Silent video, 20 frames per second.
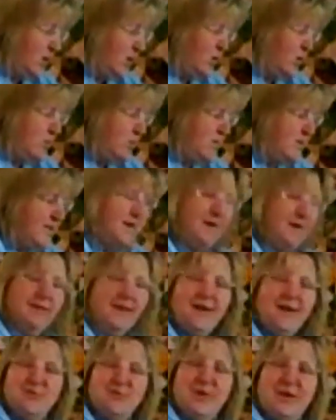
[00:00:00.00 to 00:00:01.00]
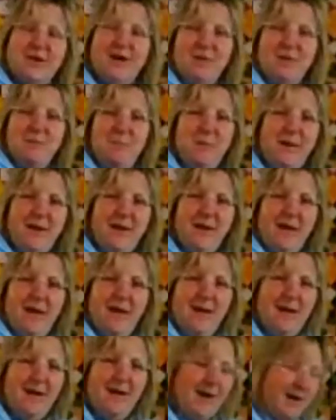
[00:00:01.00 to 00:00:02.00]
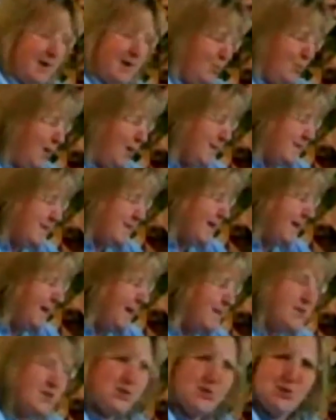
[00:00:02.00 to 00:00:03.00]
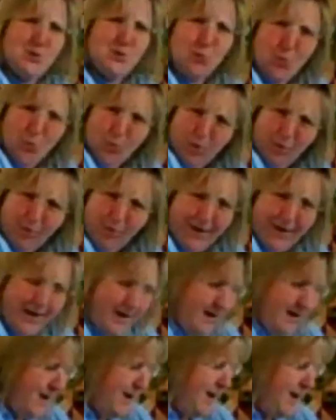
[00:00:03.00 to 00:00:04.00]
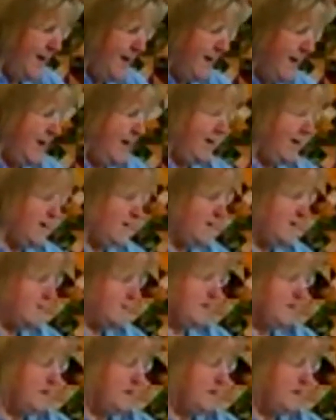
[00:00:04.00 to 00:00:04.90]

who did Electric Company and West Side Story, and